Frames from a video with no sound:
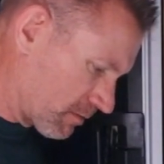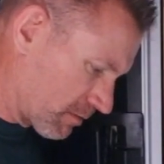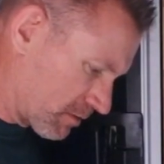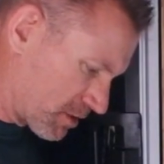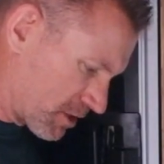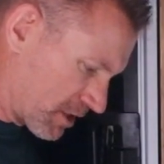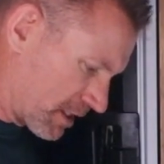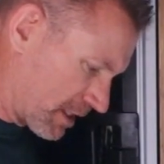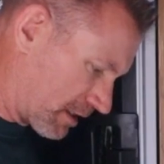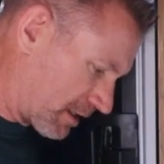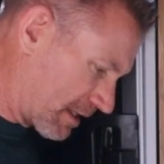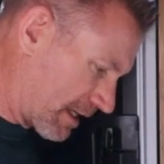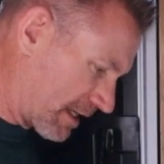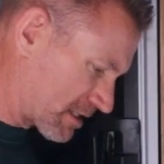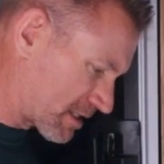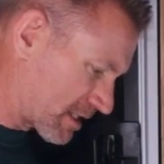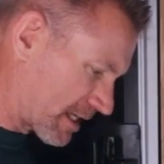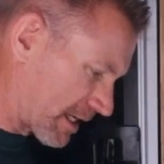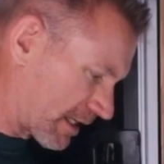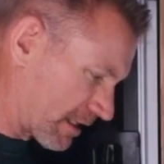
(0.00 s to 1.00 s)
Once you get
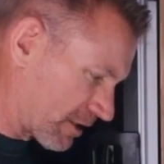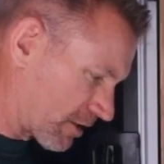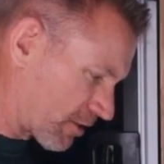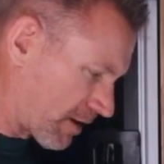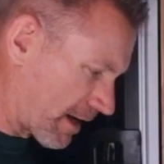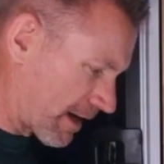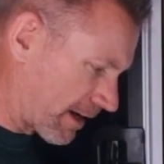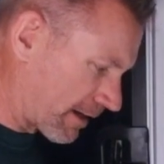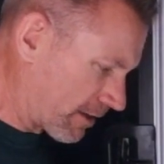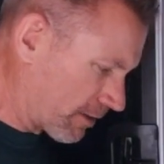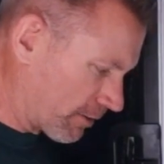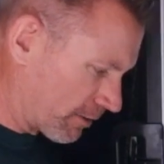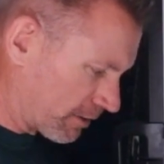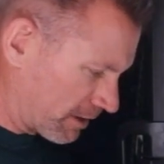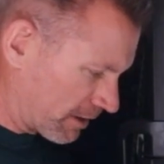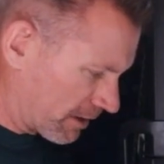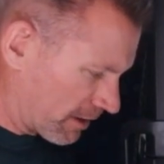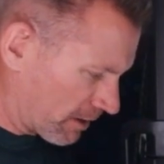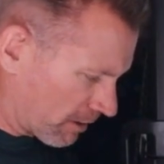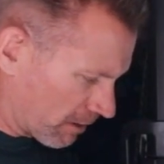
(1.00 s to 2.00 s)
that second crack going,
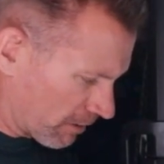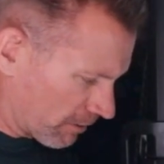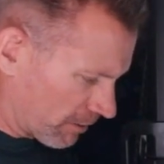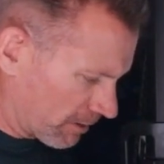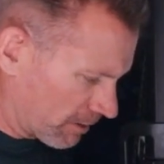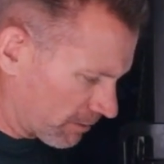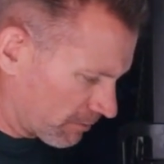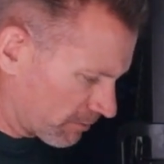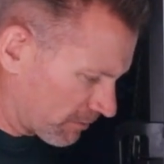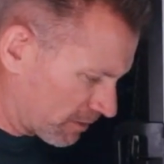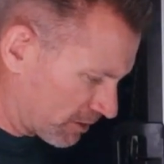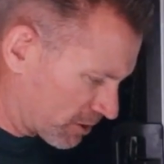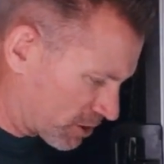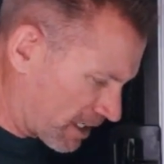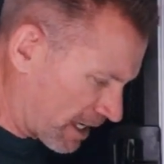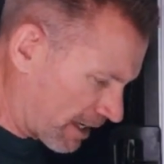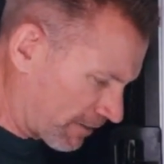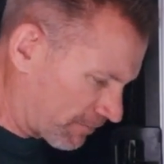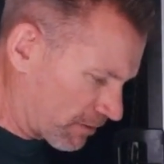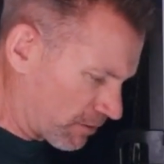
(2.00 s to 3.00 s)
you get all the
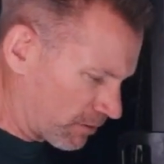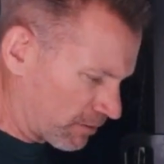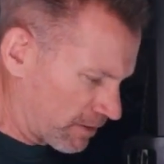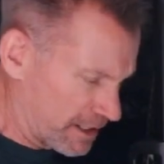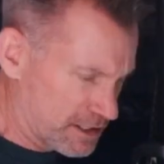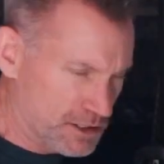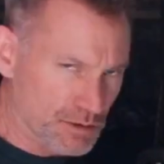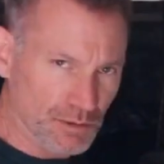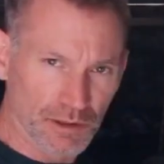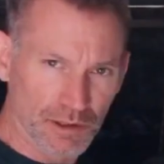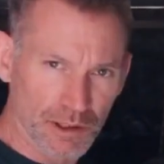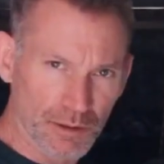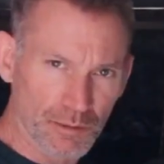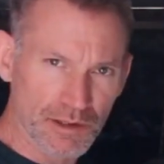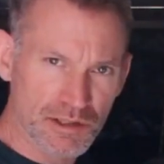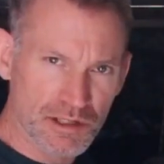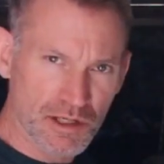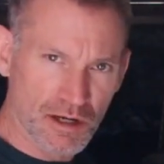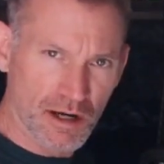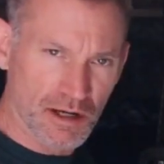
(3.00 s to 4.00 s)
chaff going. That's really
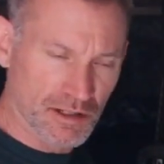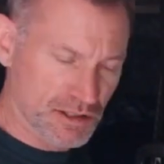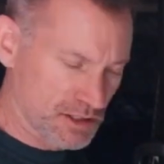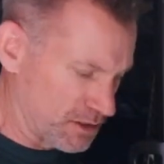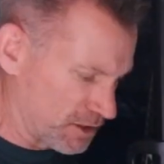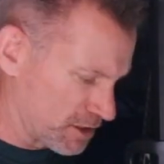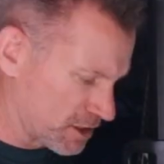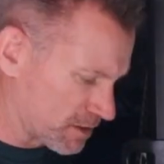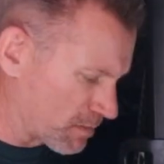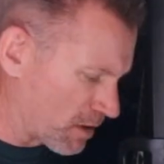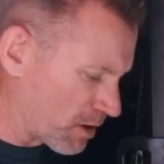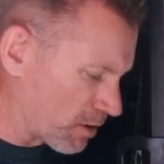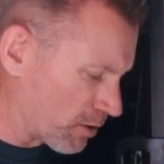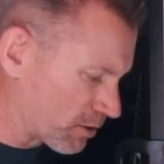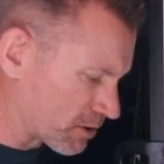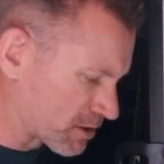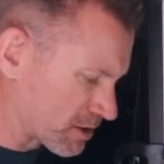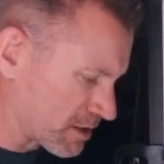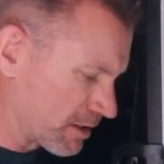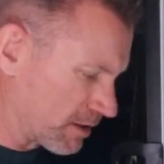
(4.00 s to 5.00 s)
what's causing the
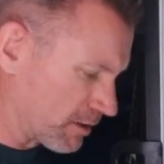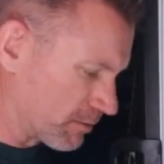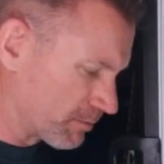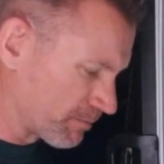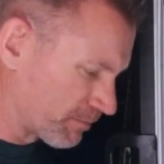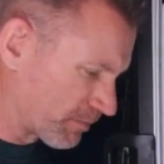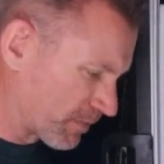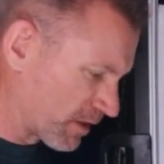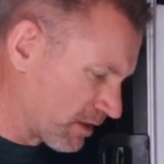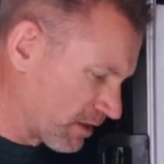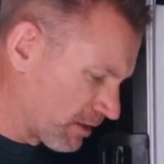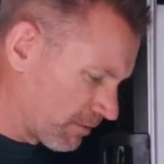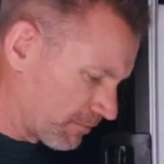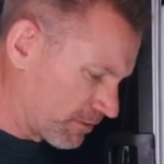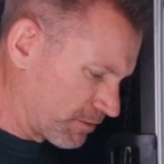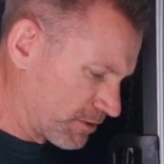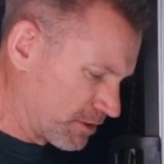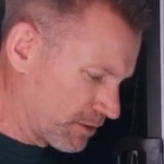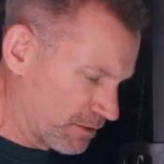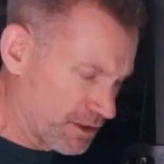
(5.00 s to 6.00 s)
smoke. So if
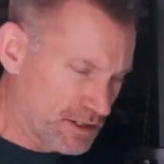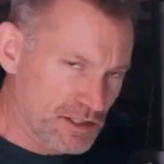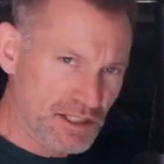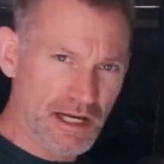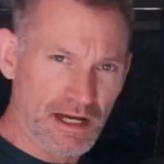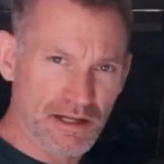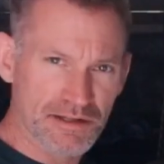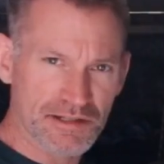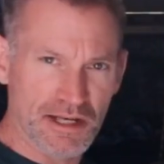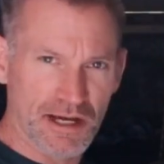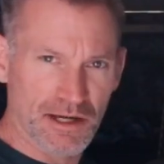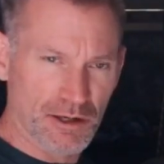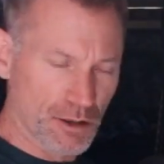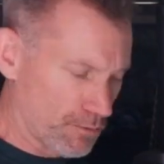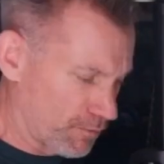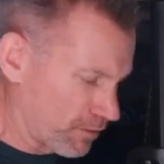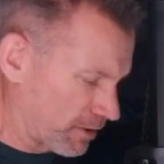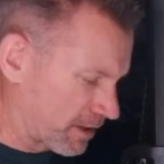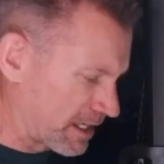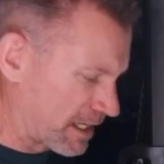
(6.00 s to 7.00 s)
you're doing this outside
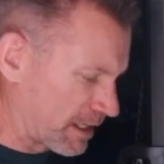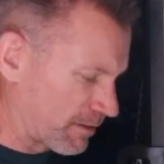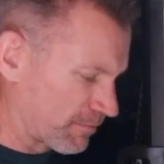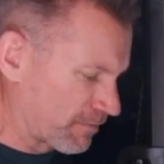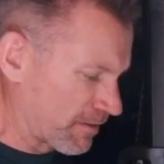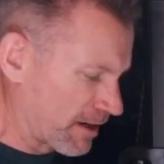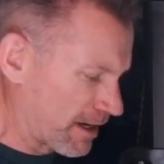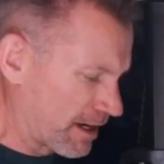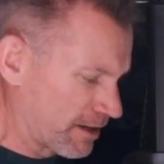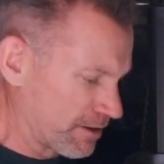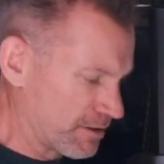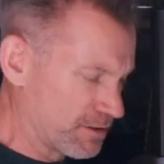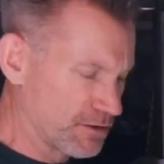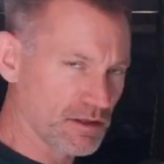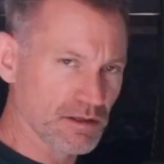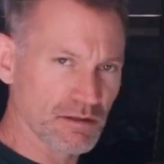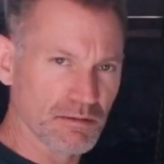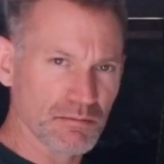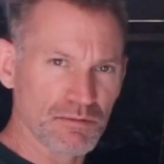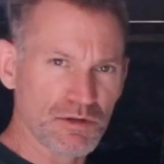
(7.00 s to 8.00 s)
over a campfire, you
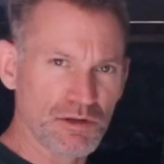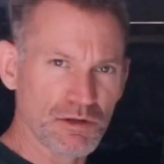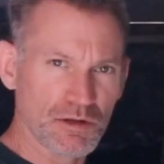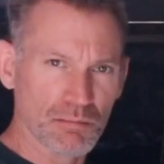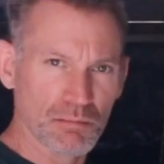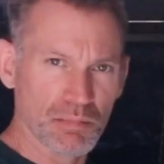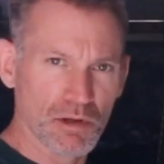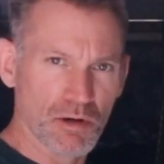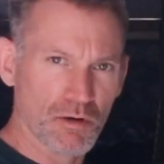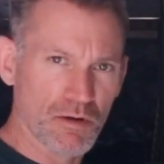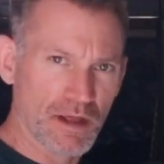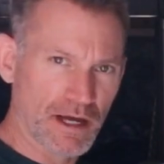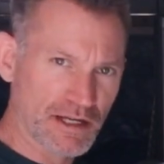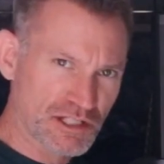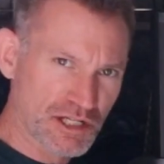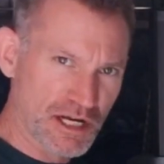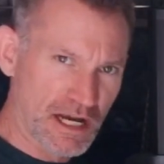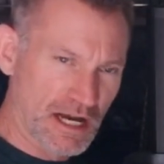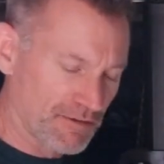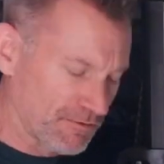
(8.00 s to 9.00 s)
can blow
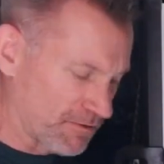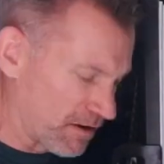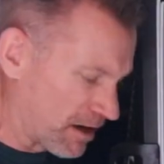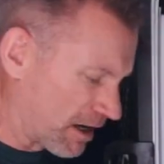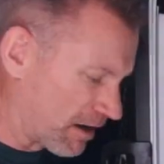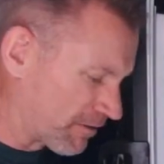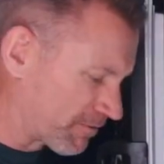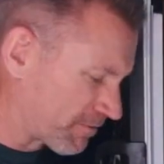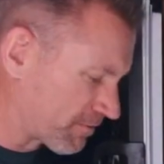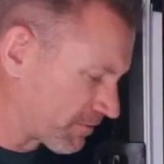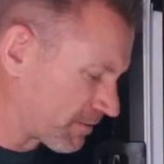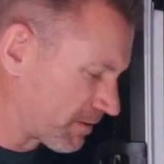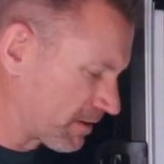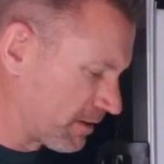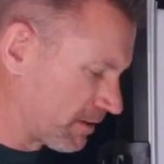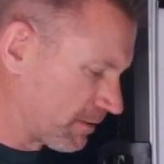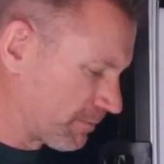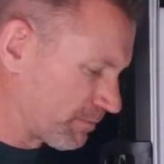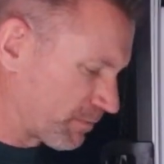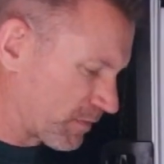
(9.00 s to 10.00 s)
that chaff off
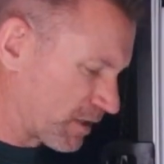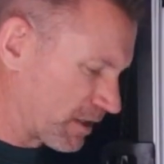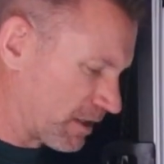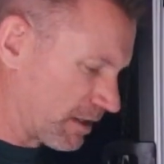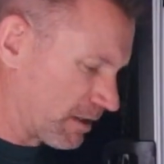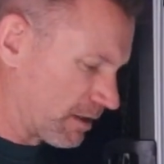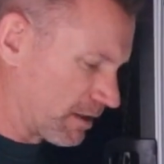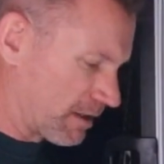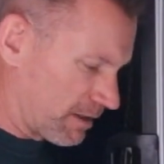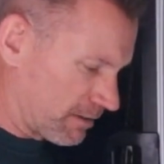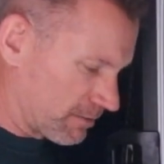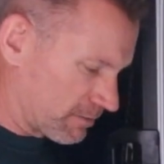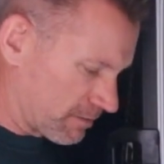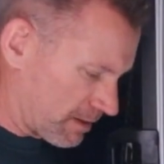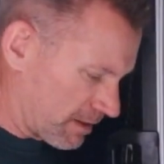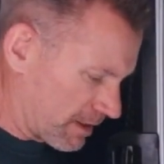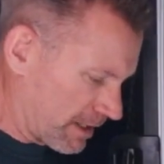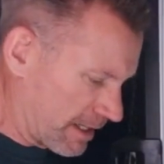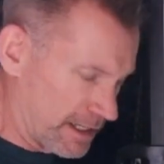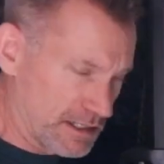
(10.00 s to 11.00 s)

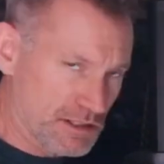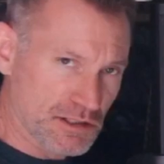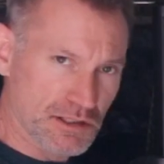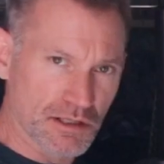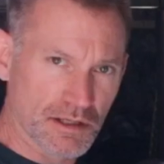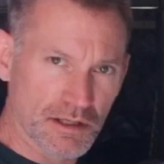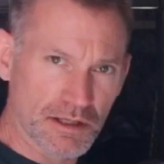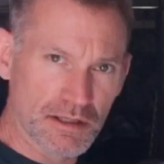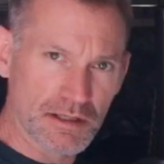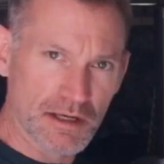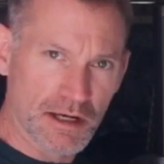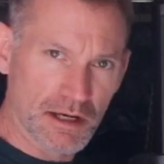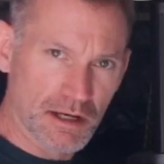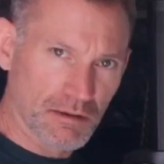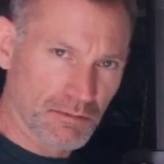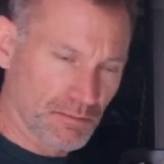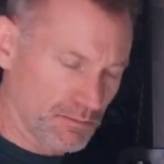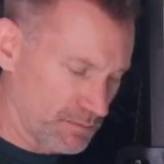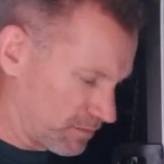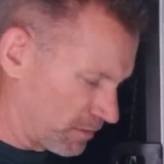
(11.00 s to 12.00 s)
as
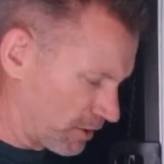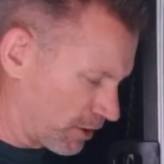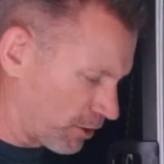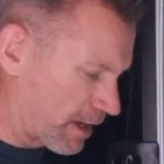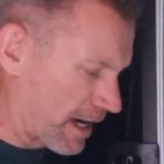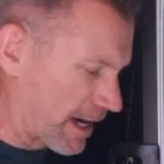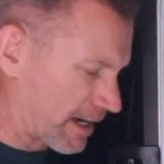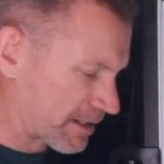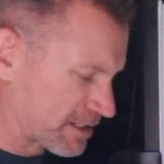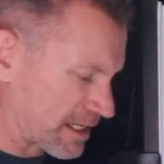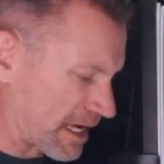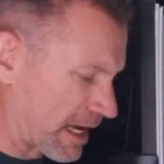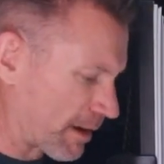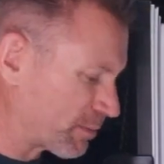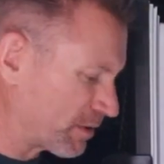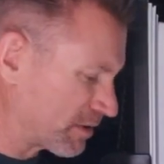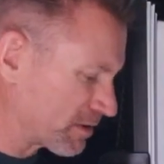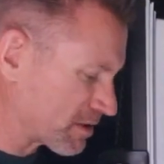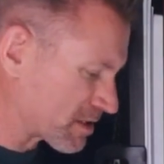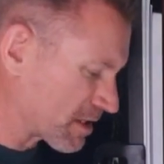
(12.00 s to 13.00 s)
the cracks
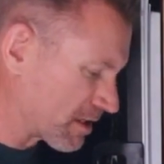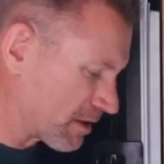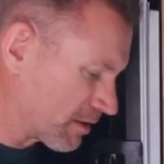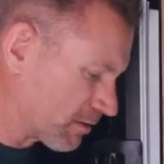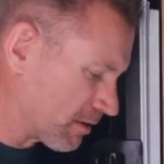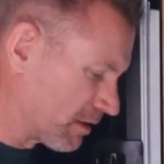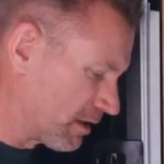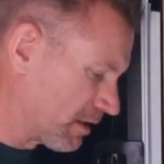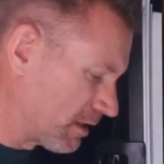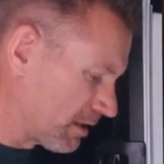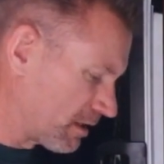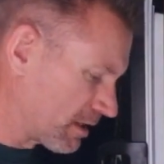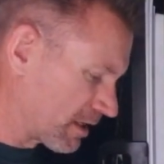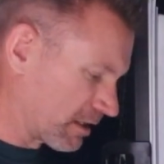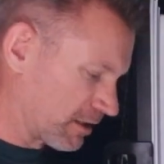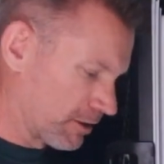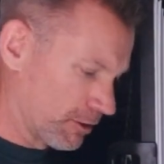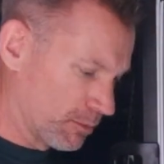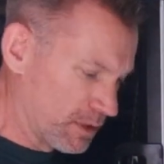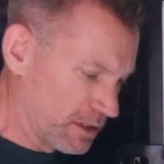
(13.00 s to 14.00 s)
happen. So you
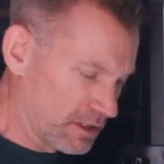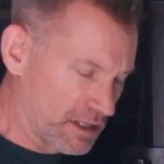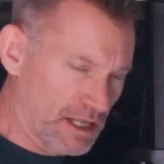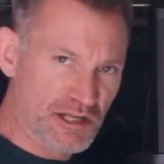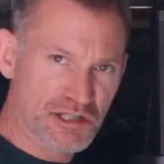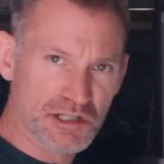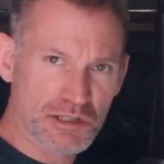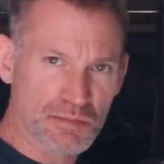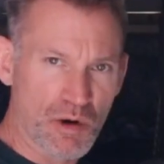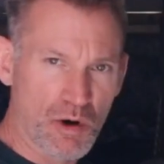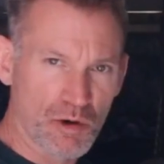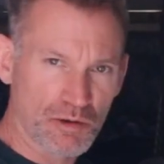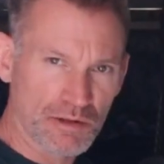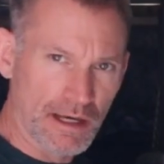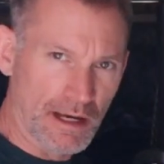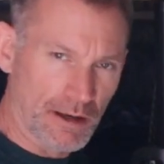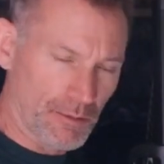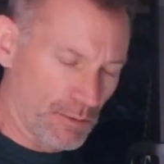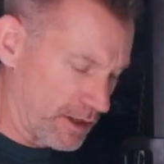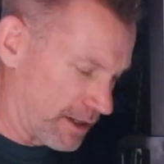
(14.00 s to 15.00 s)
get a little bit less smoke
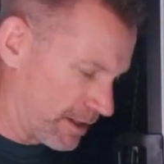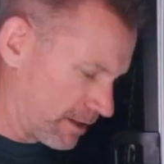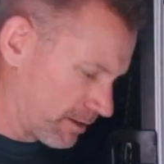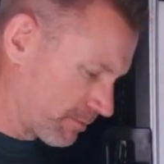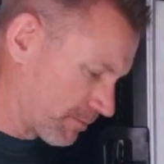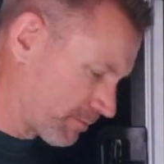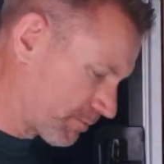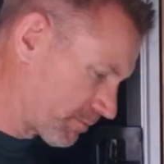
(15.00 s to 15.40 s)
that way.